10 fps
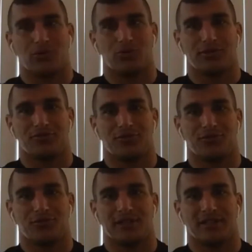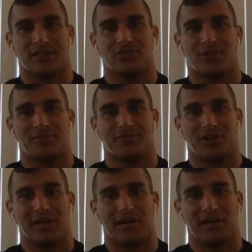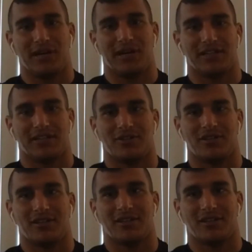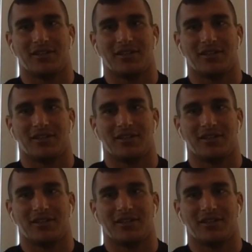I would do it for free. So I'm very lucky, you know.